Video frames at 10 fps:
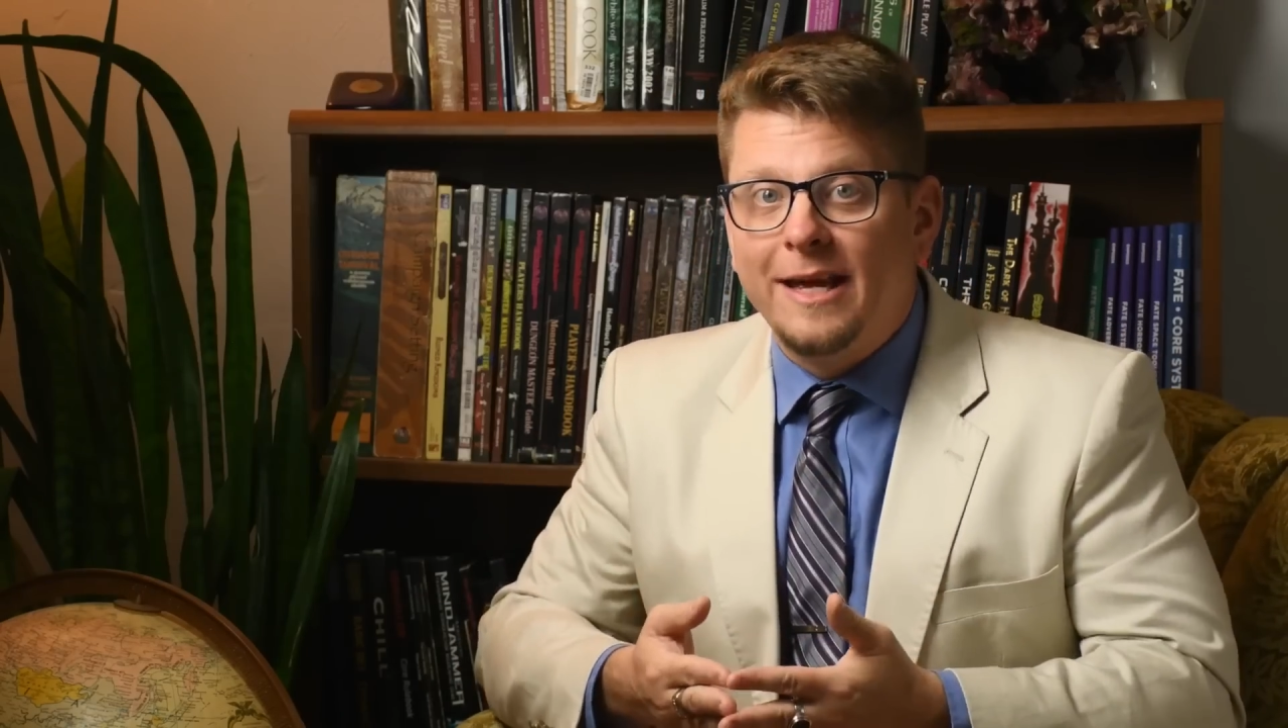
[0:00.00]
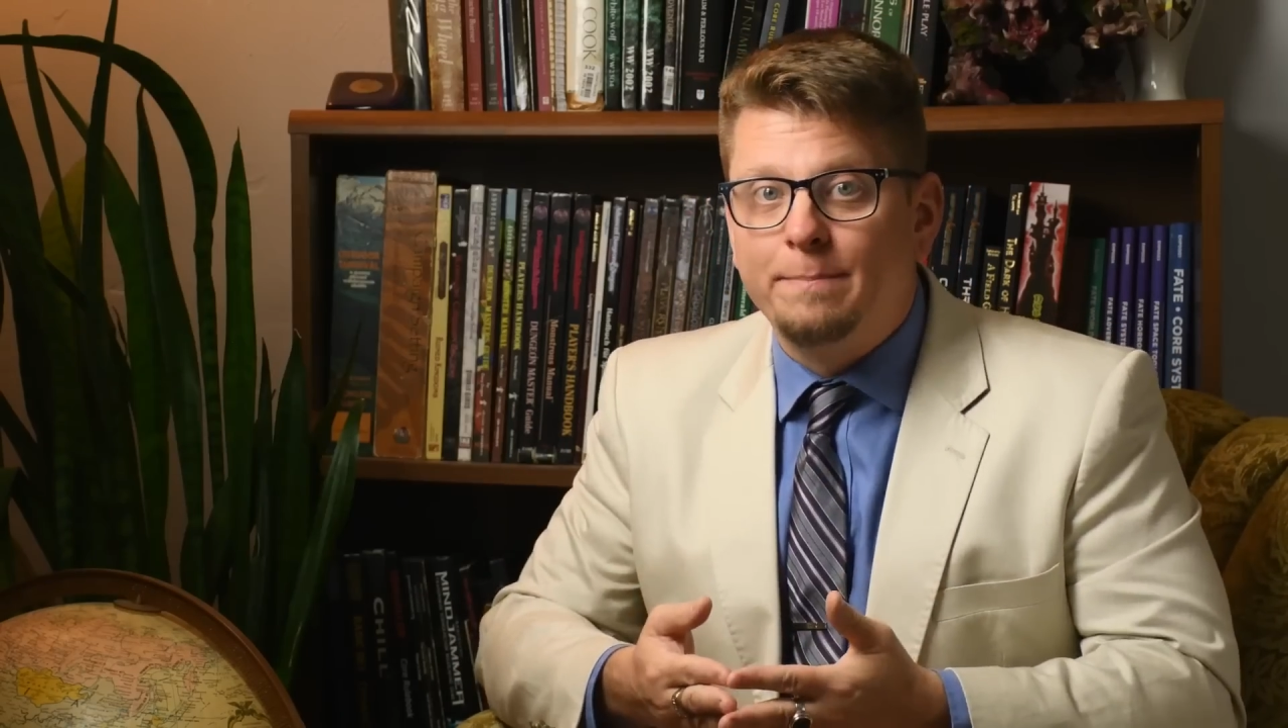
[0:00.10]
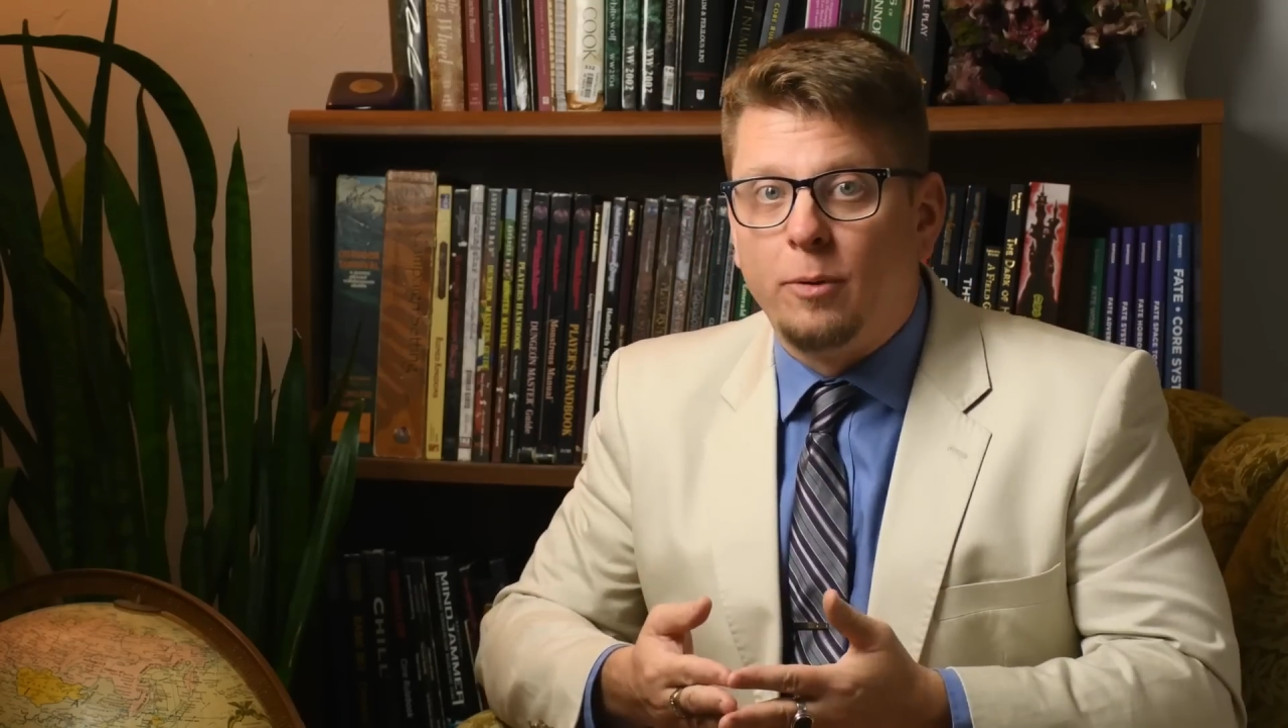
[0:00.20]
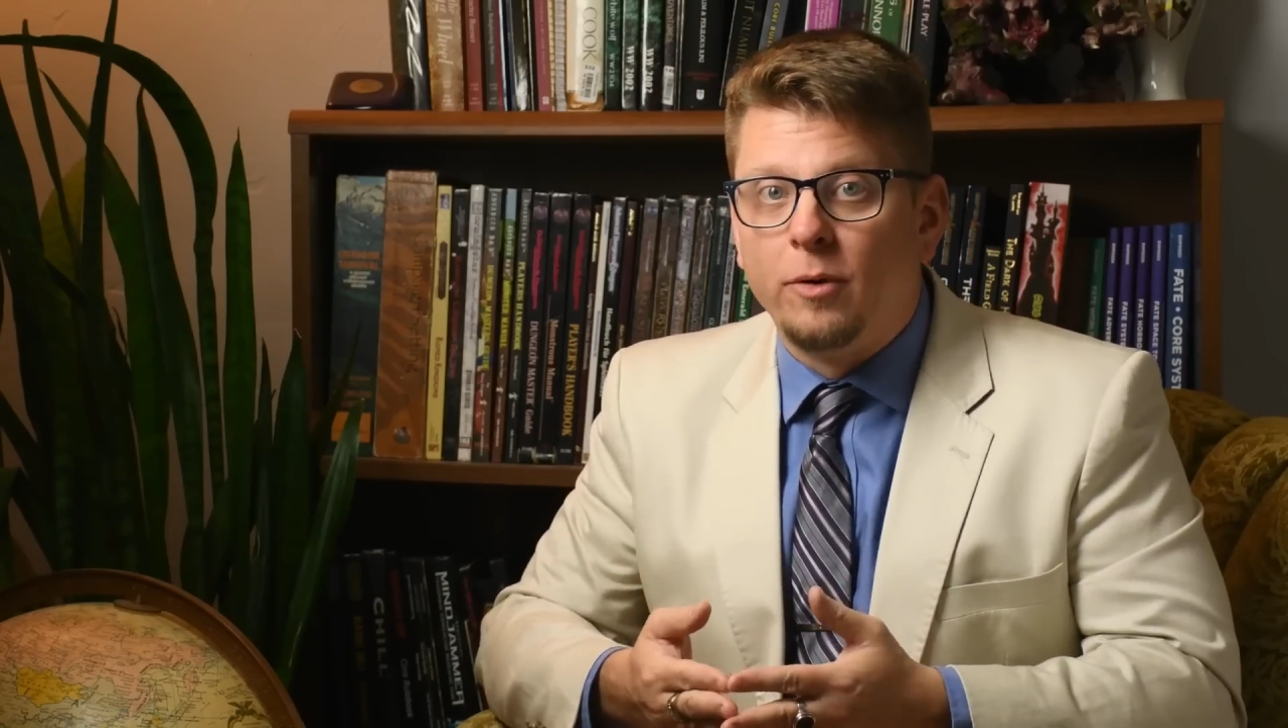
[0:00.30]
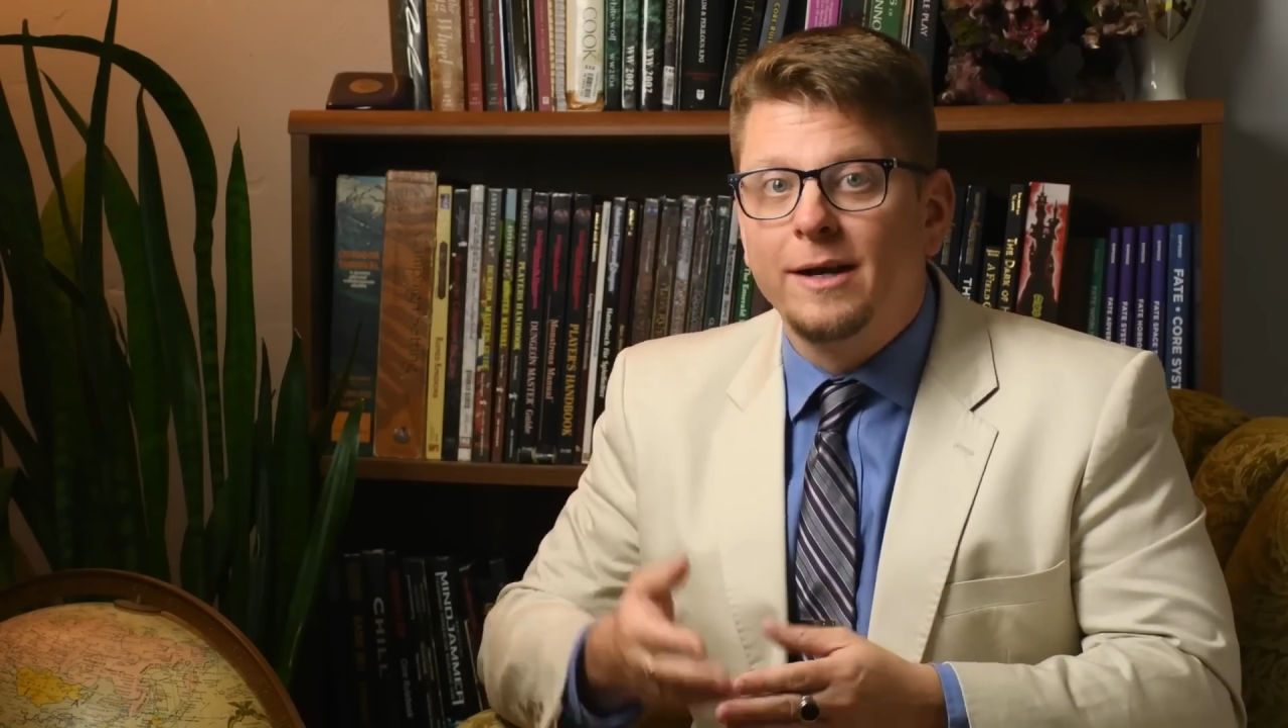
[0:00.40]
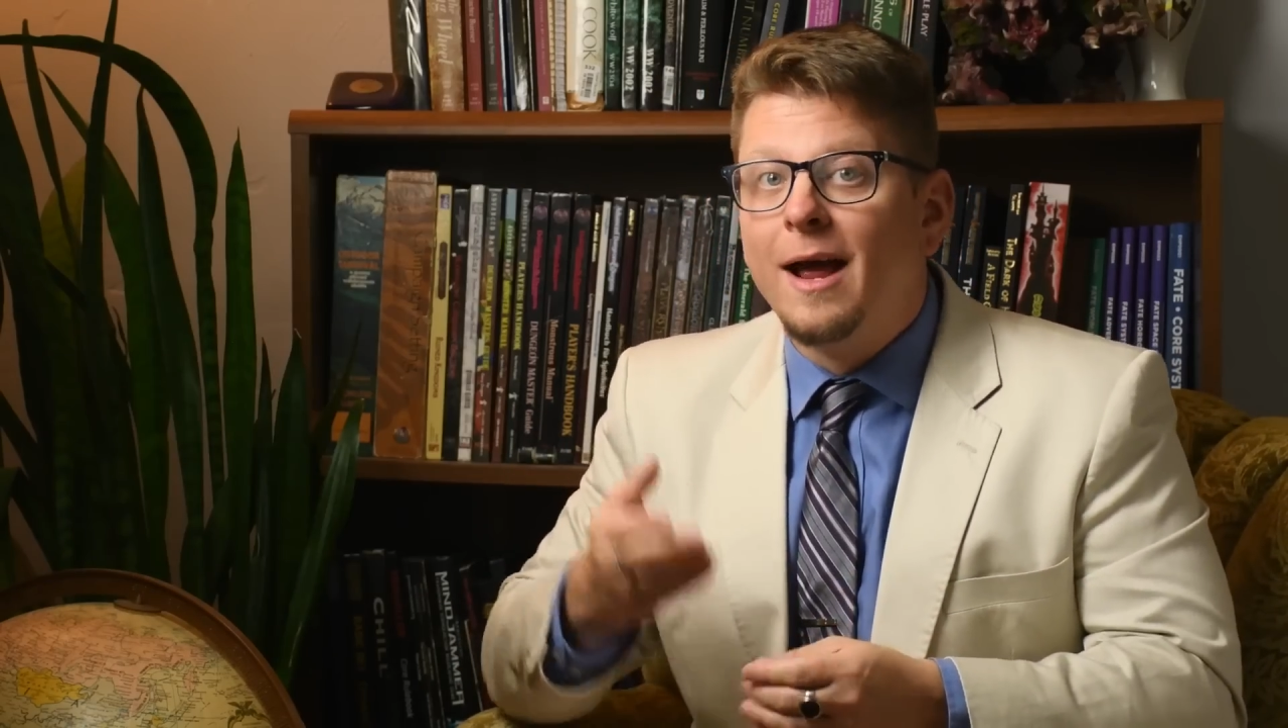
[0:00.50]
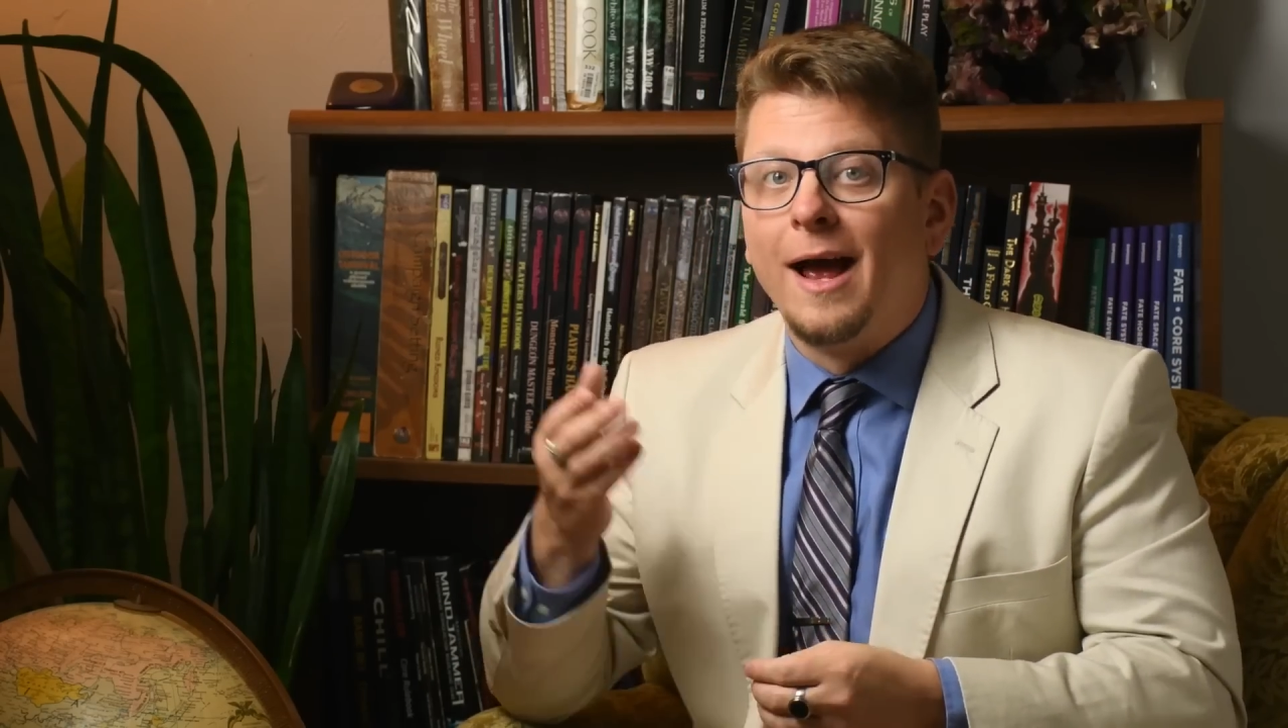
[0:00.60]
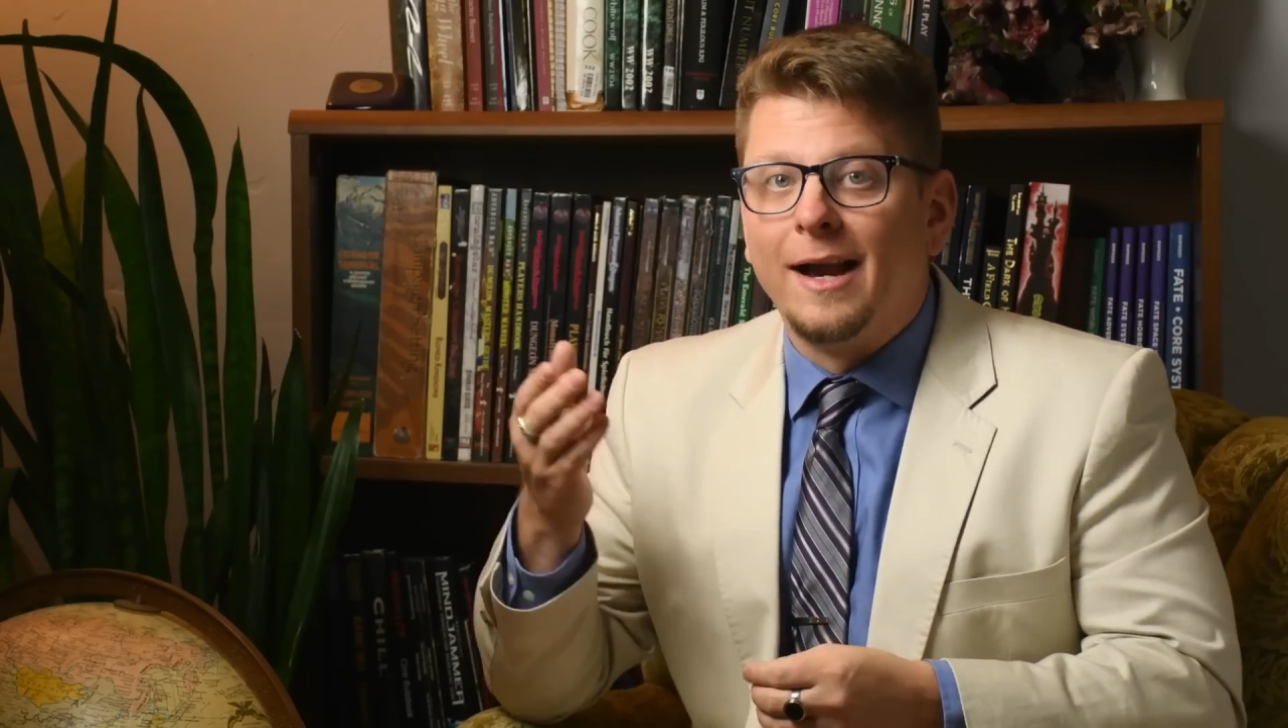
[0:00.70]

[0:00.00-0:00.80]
hit point